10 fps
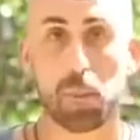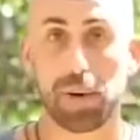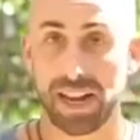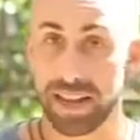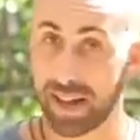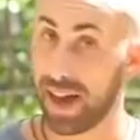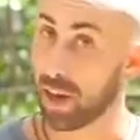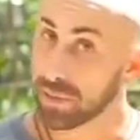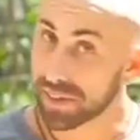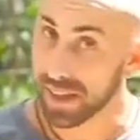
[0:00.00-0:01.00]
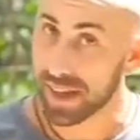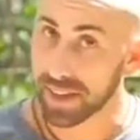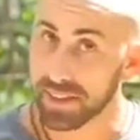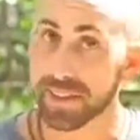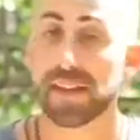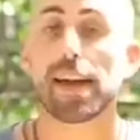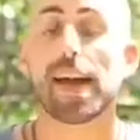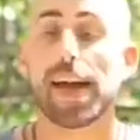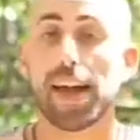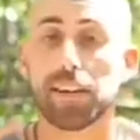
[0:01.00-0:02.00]
your belly outside
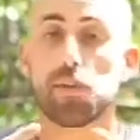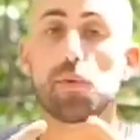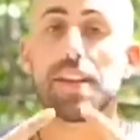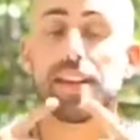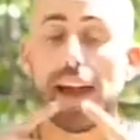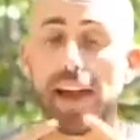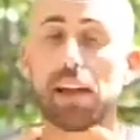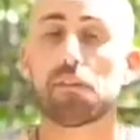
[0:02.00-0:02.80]
and you inhale